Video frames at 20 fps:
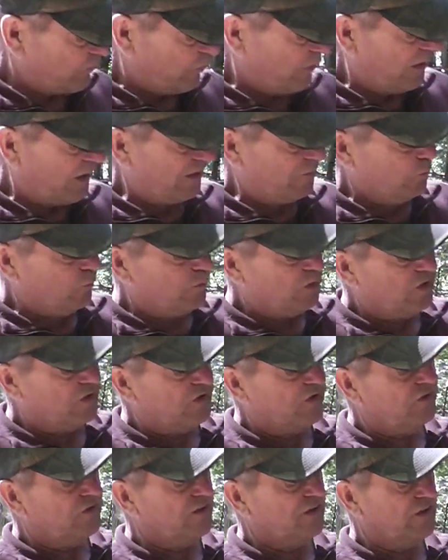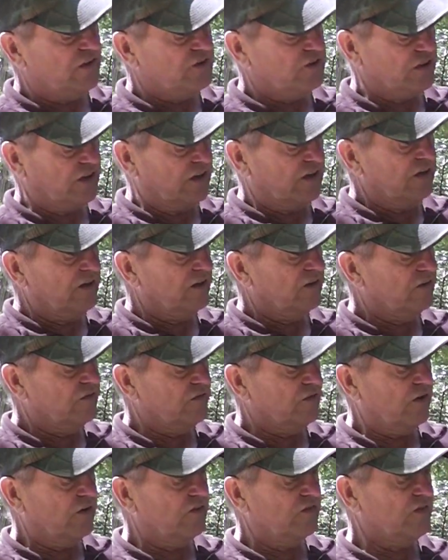We have one of these at each end. It's
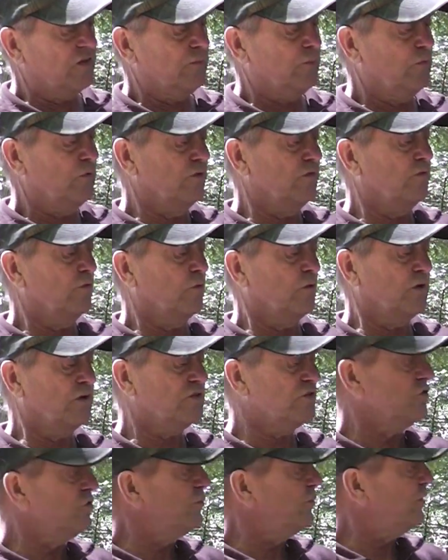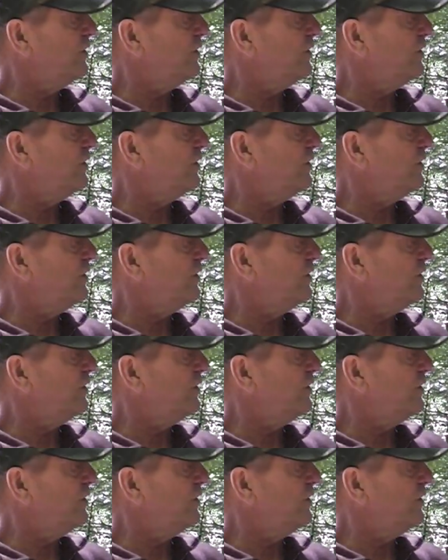very simple, a 4-inch loop